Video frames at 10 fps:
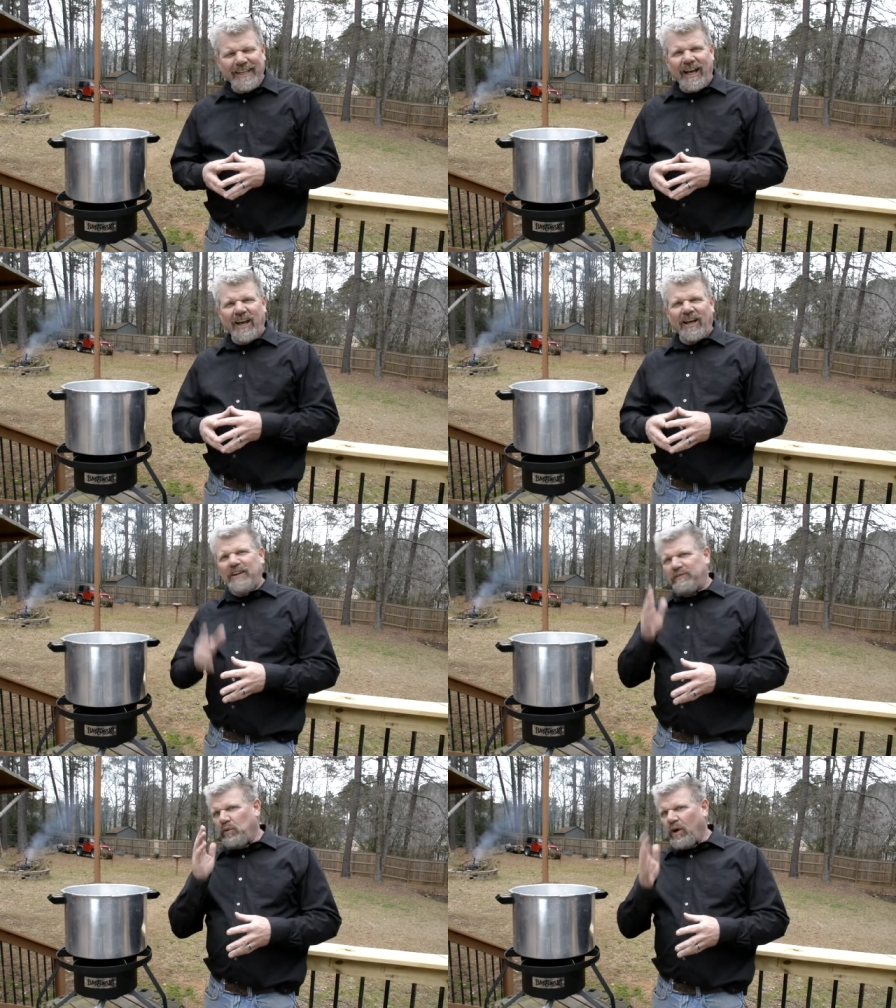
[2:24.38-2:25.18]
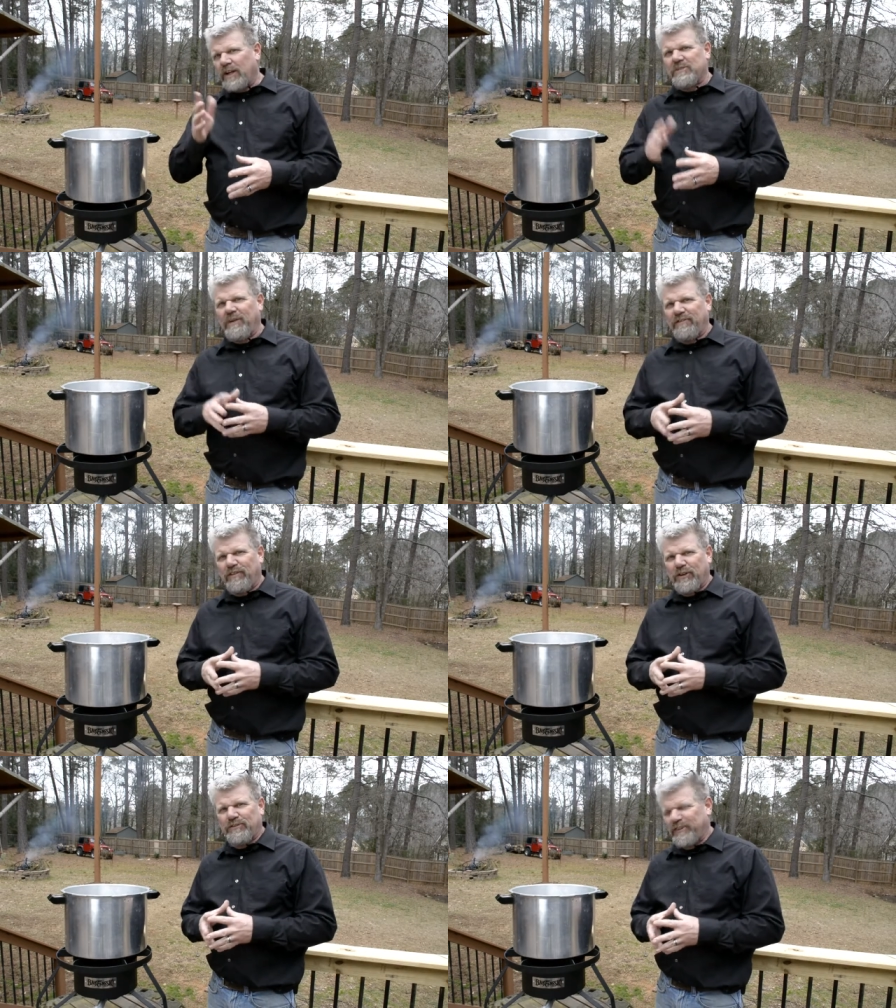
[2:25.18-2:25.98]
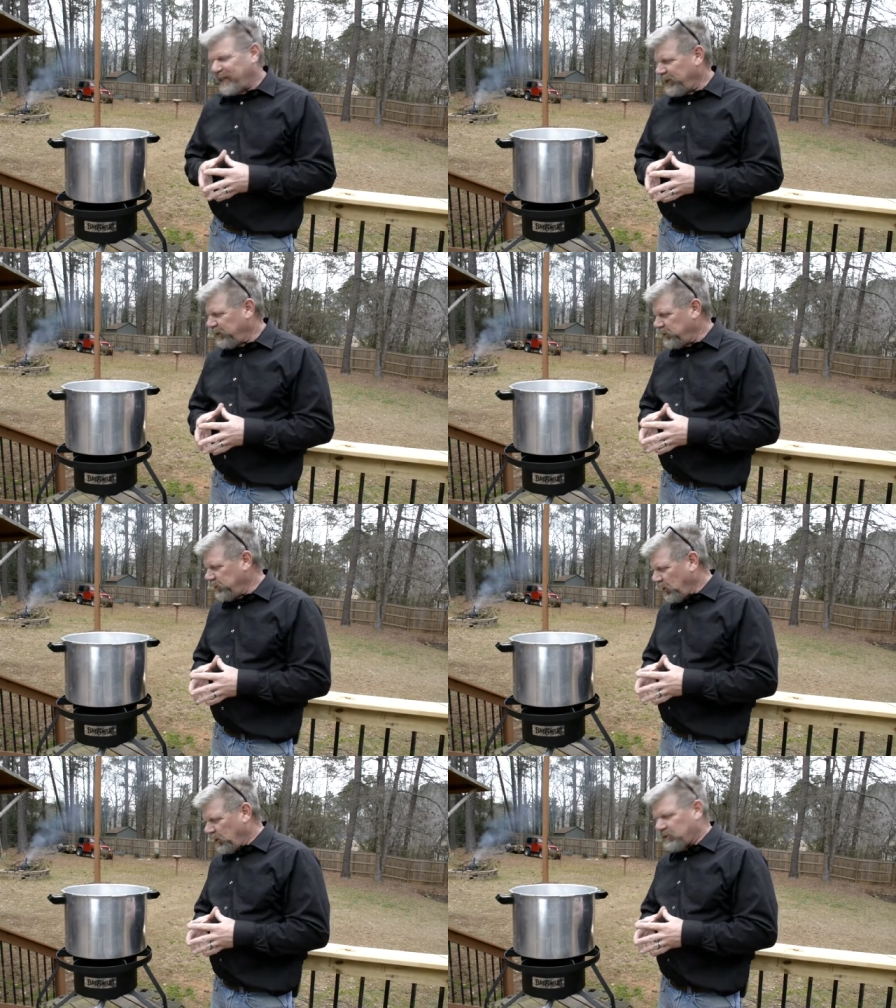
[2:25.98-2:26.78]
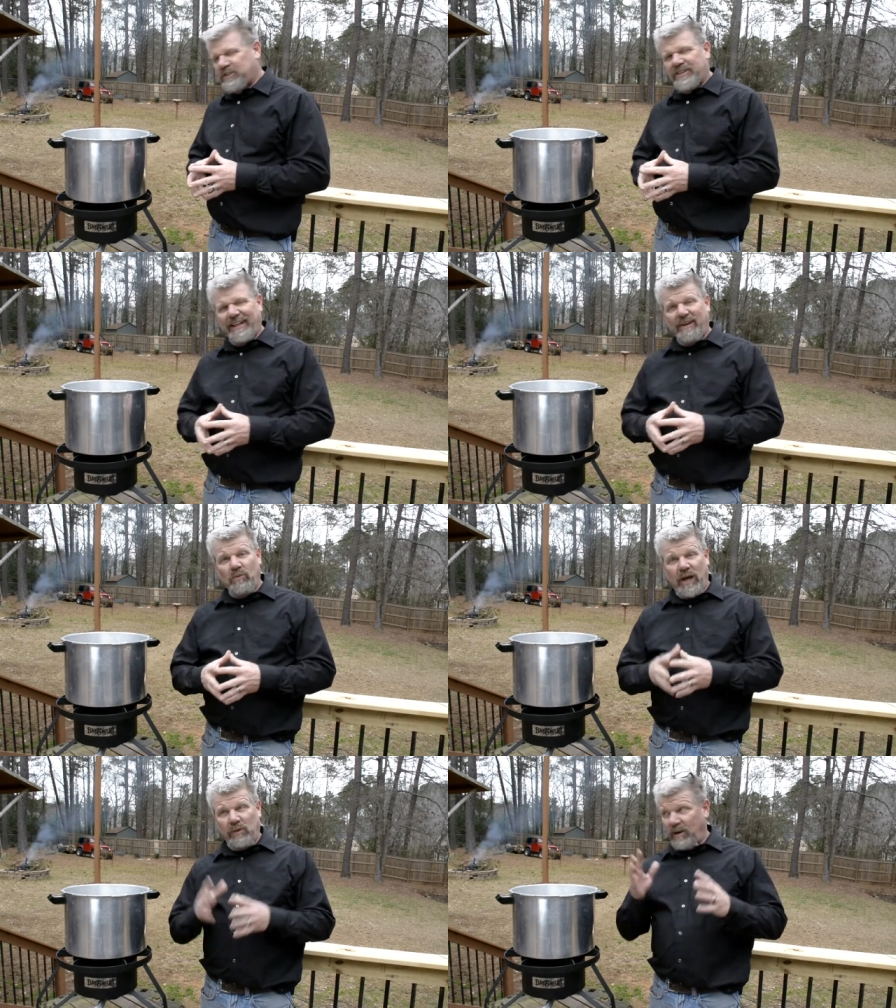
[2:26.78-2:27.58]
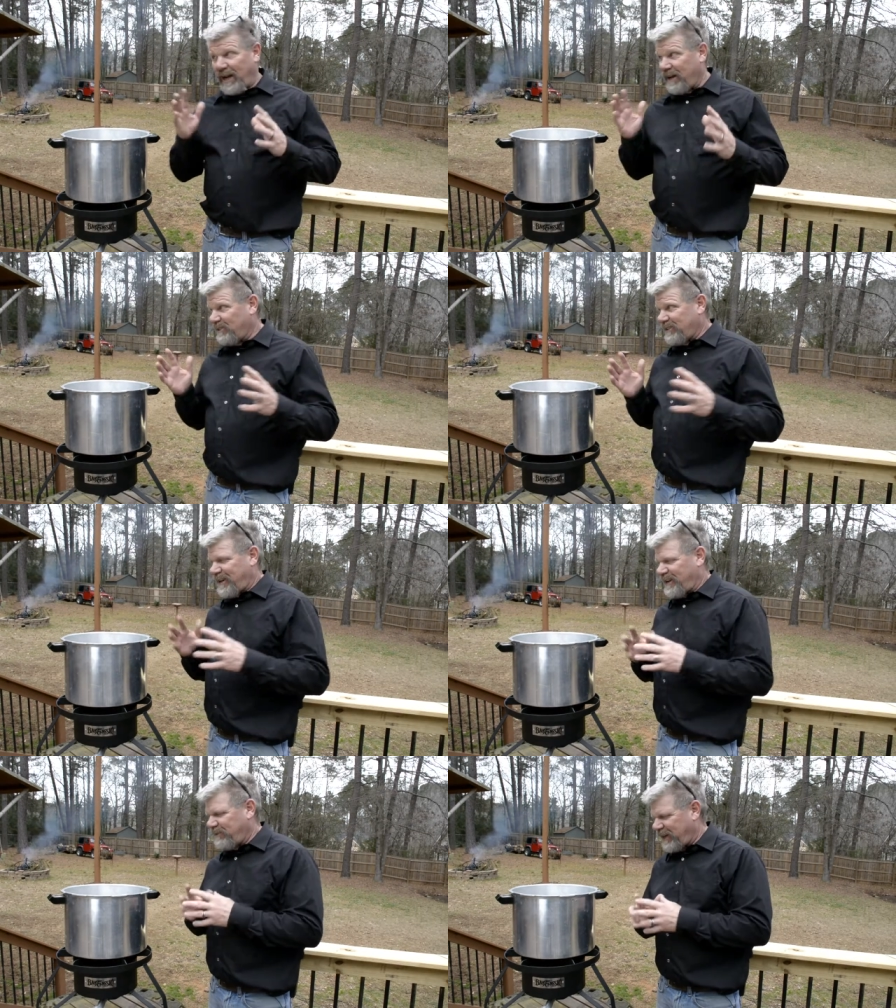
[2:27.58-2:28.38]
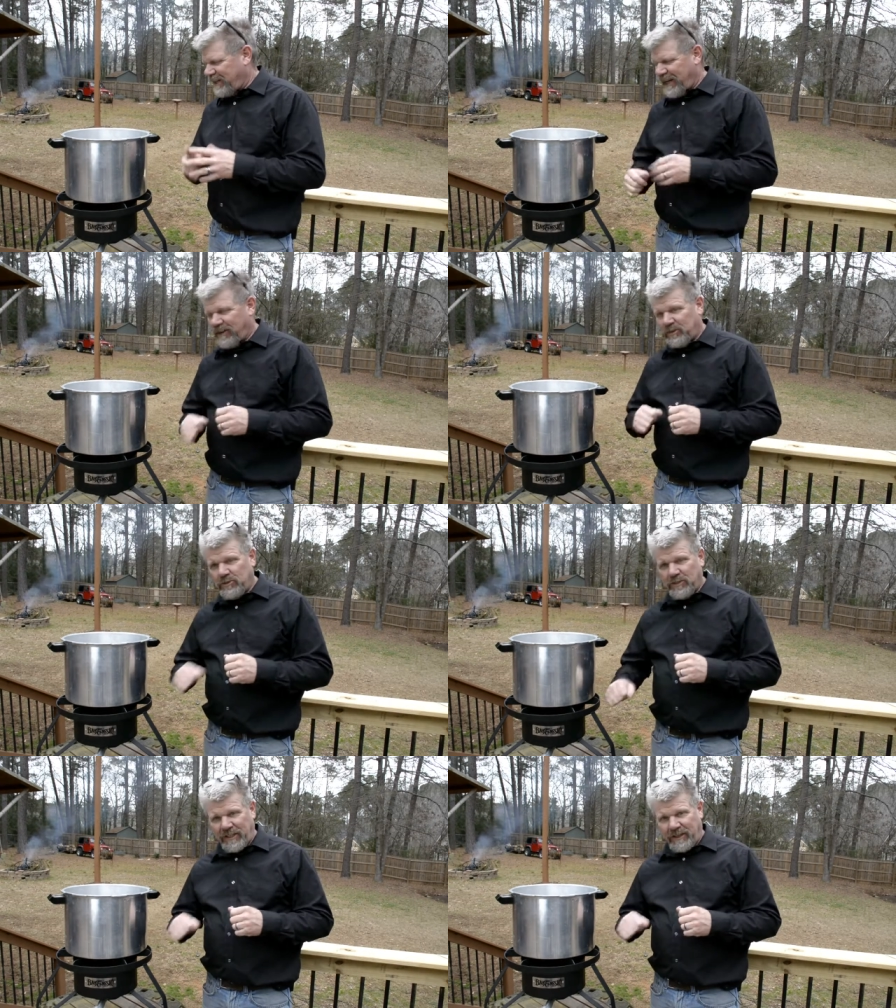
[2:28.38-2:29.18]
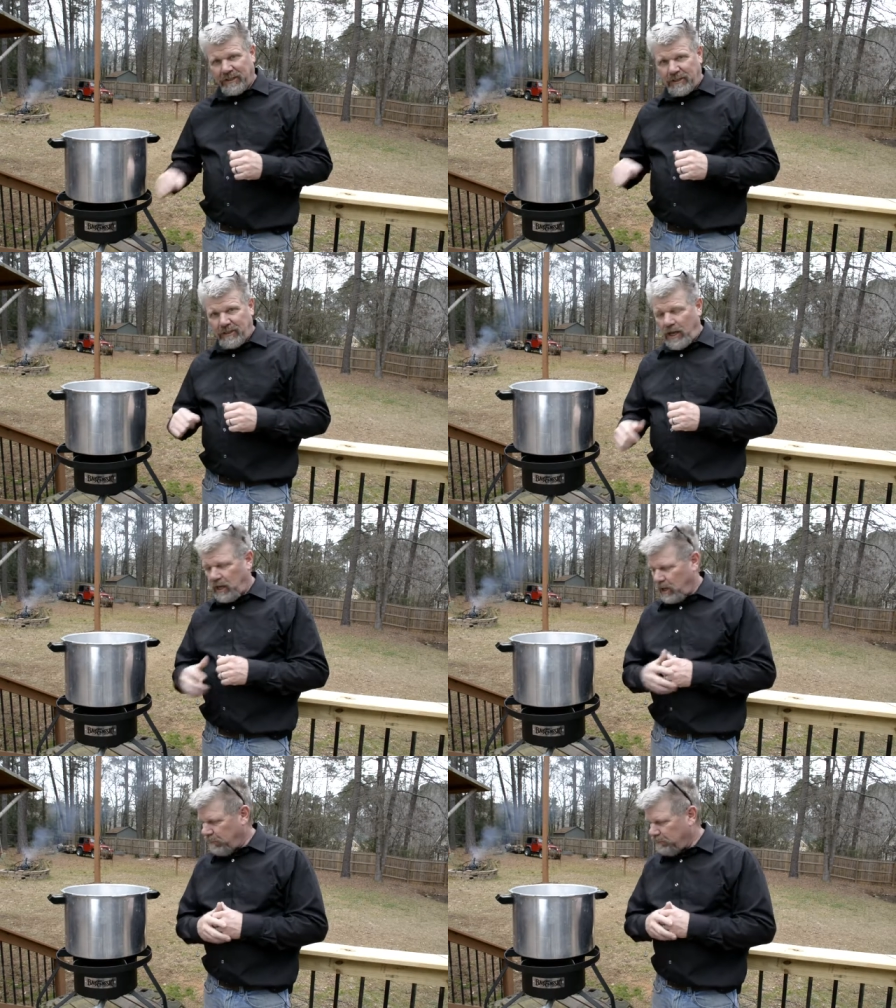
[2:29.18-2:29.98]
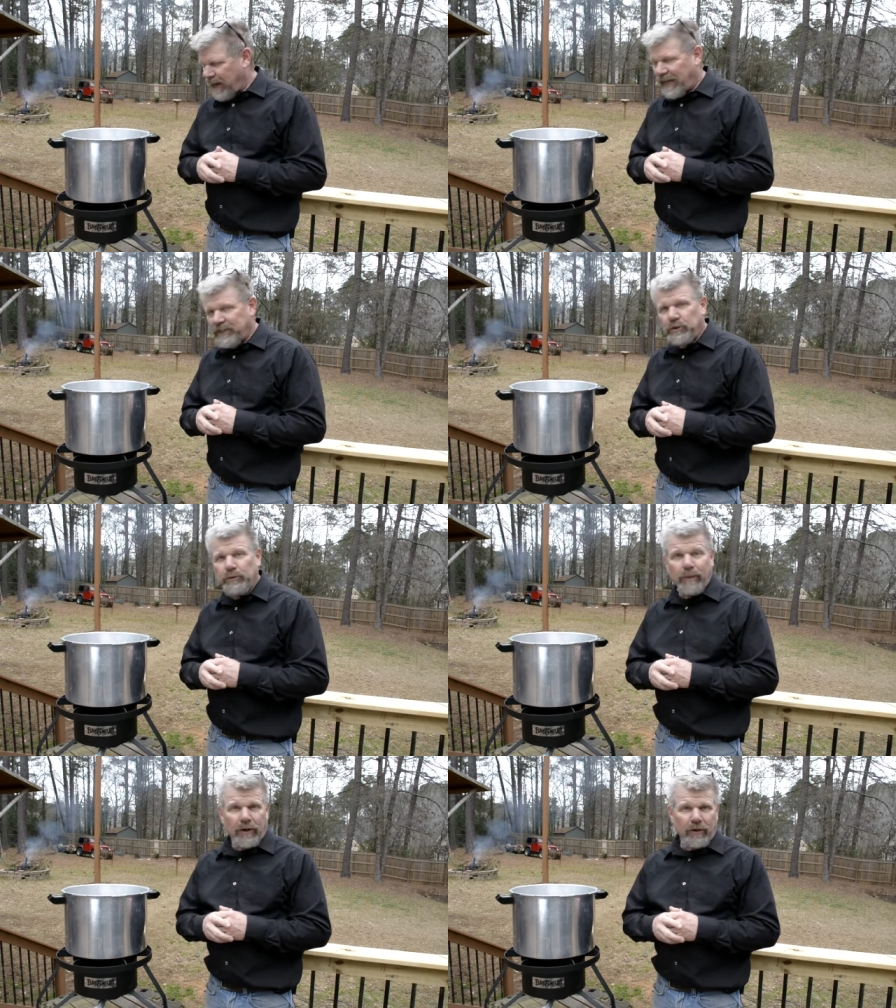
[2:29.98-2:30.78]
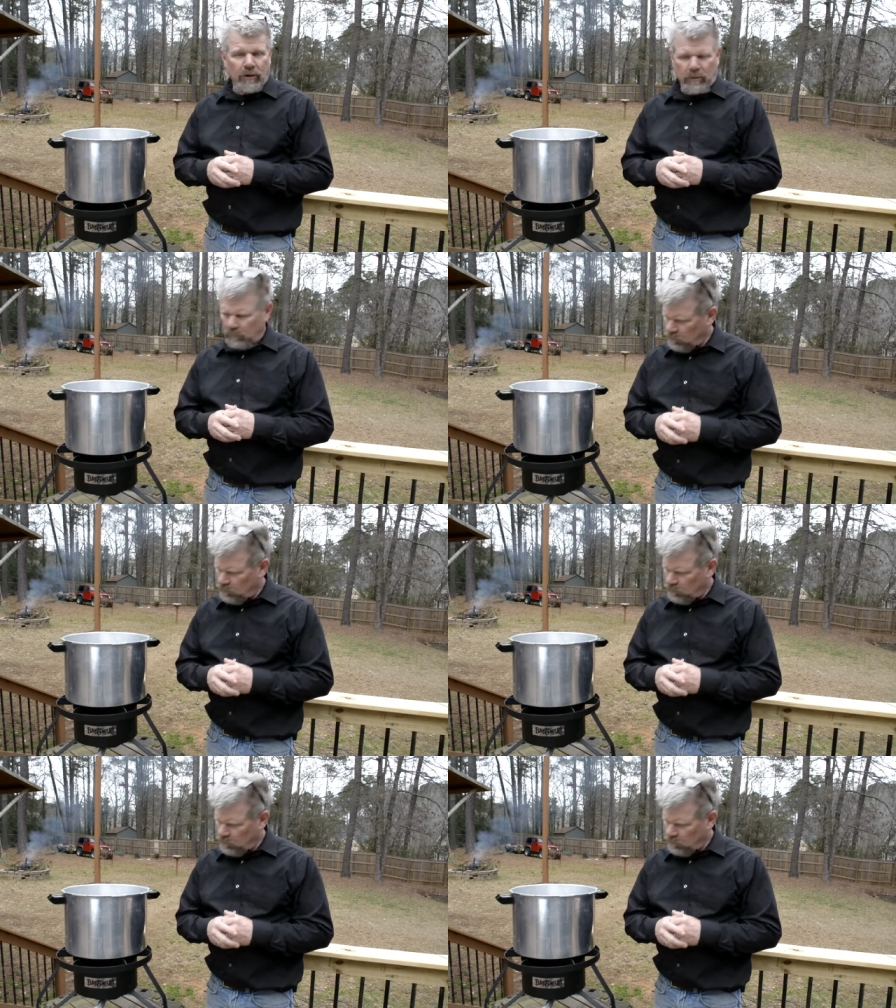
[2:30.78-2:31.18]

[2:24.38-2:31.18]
Uh, if you watched my first video, you'll understand why we're outside right now using a uh, Bayou, bar, or